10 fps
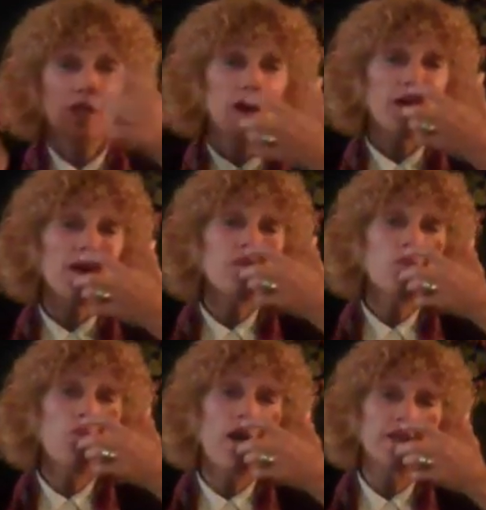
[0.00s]
I
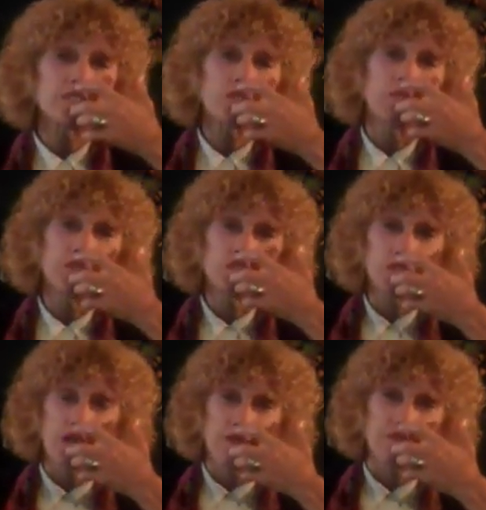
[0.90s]
want to be
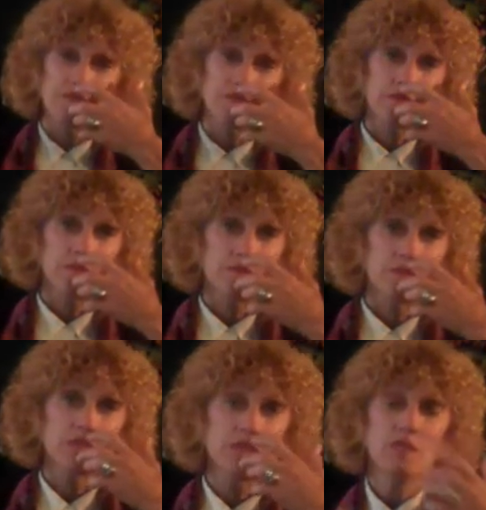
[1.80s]
safe.
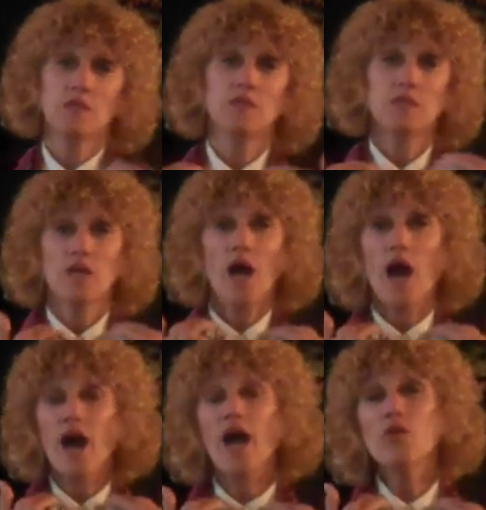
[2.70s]

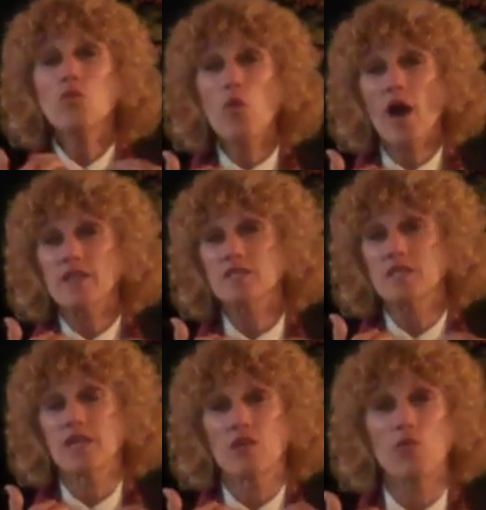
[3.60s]
I want to
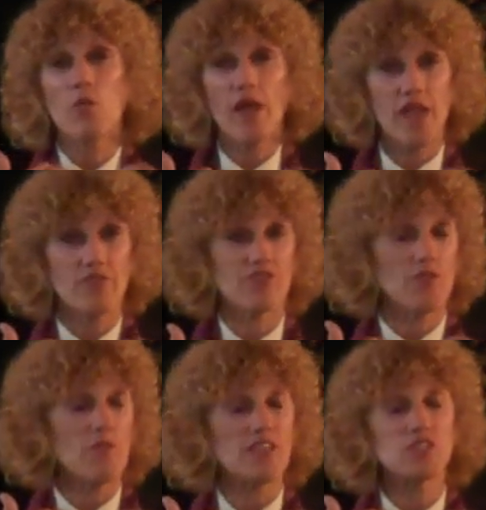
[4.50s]
get away
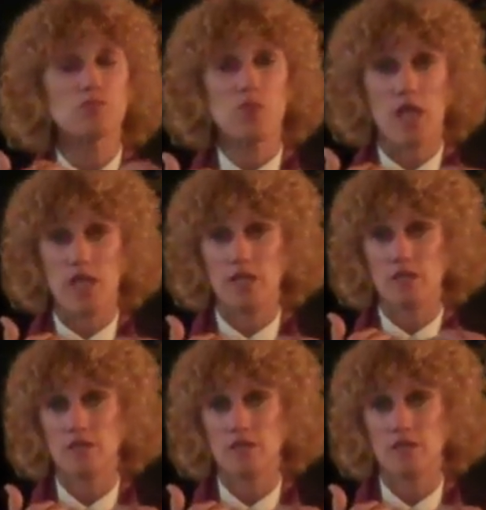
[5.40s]
from this pain.